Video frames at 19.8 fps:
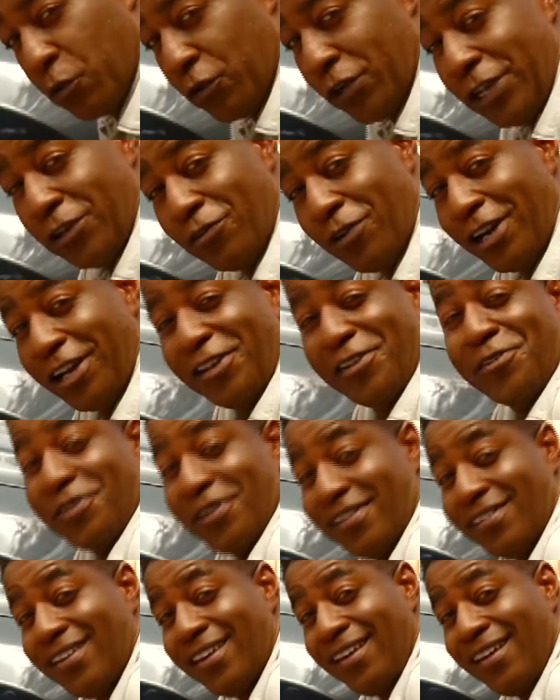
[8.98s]
Marine Credit
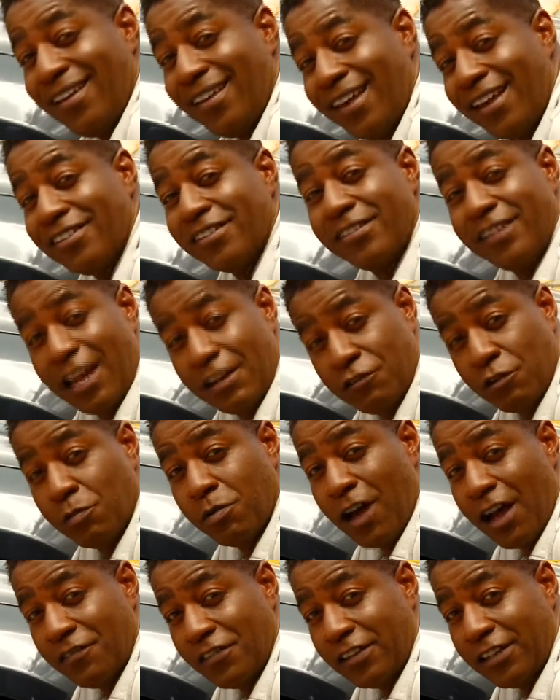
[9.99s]
Union. As a
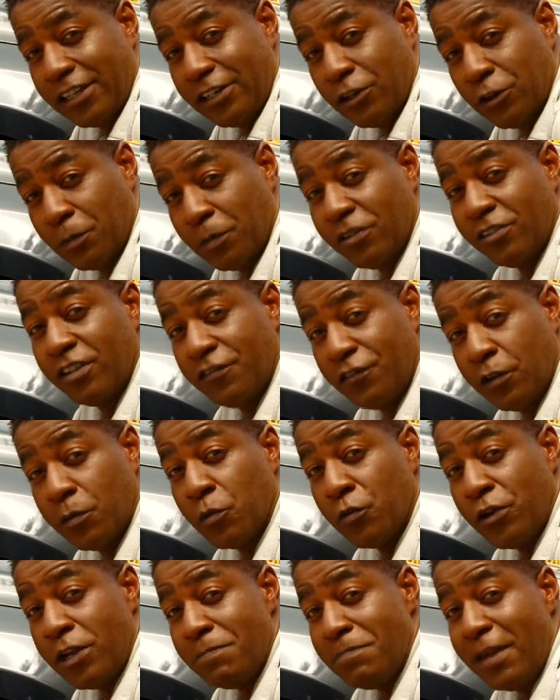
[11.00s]
not-for-profit lender, Pacific
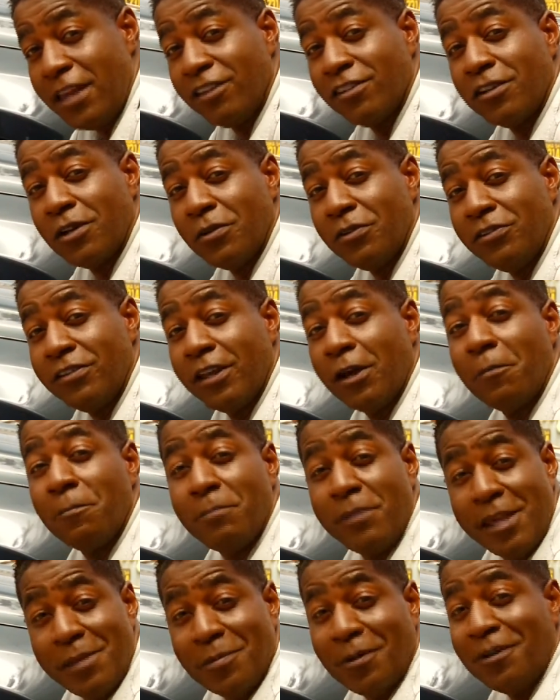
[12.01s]
Marine makes loans to help
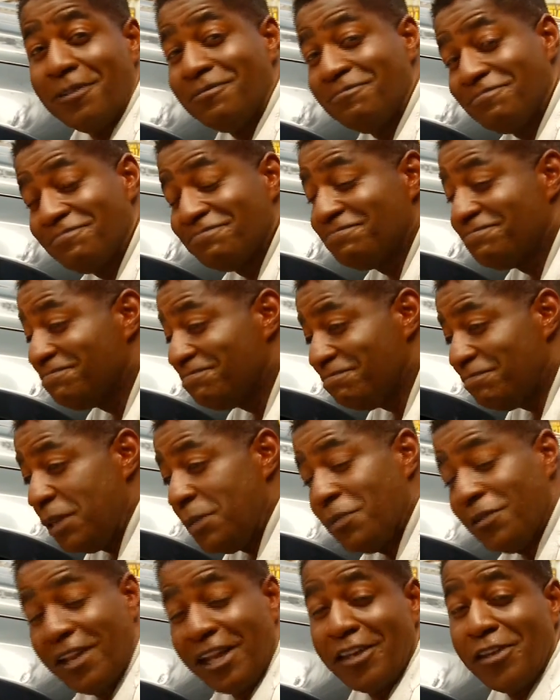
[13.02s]
people.
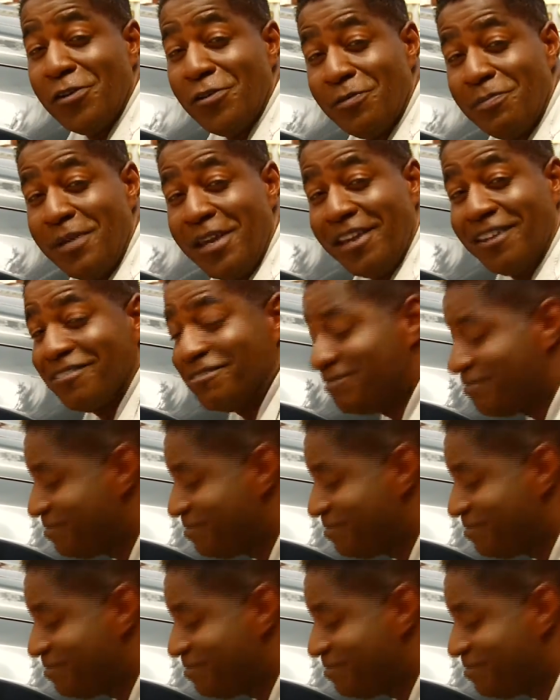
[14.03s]
People like you and me.